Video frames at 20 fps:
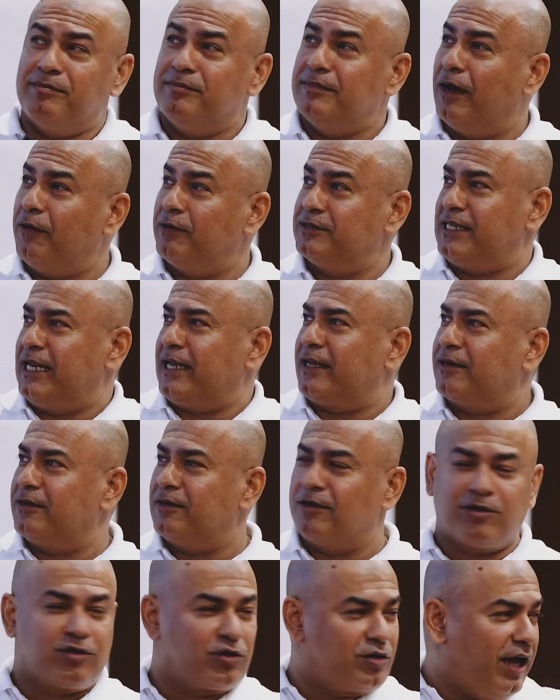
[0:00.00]
was like,
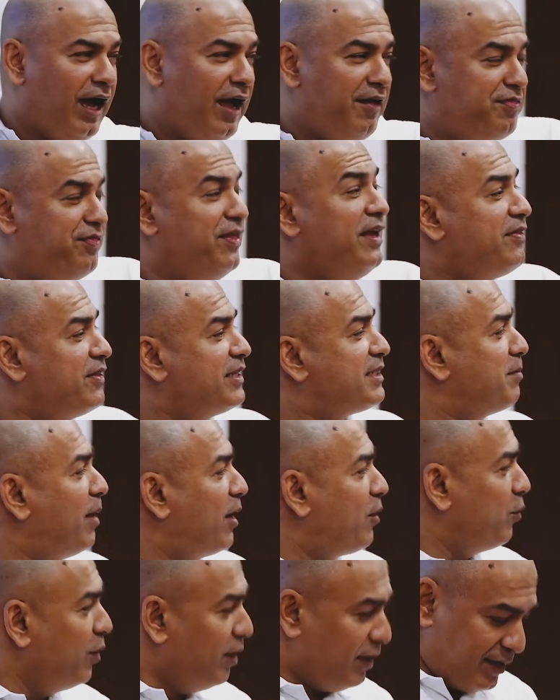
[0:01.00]
I think this might
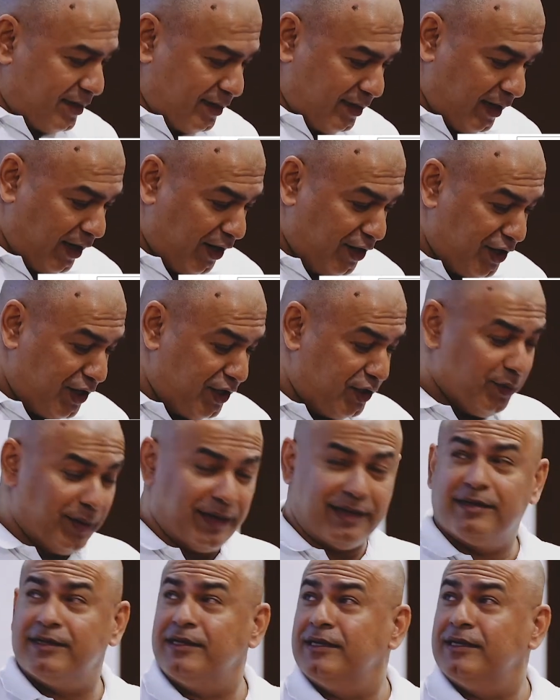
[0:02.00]
work. How do you do it?